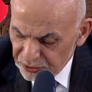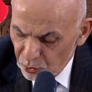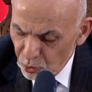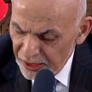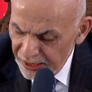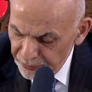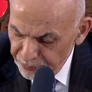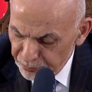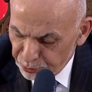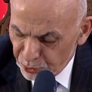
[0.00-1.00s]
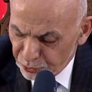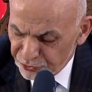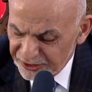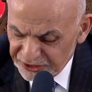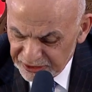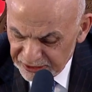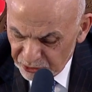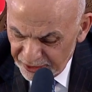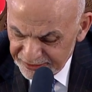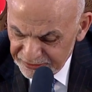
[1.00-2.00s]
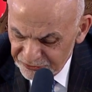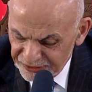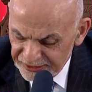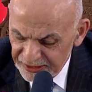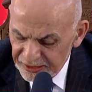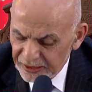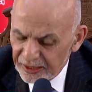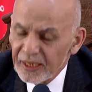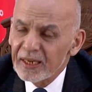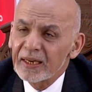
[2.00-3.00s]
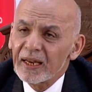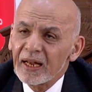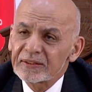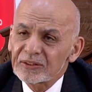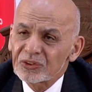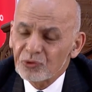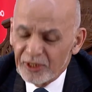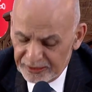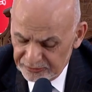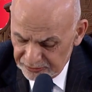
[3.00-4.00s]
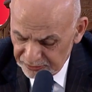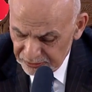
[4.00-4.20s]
will help improve regional connectivity and enhance trade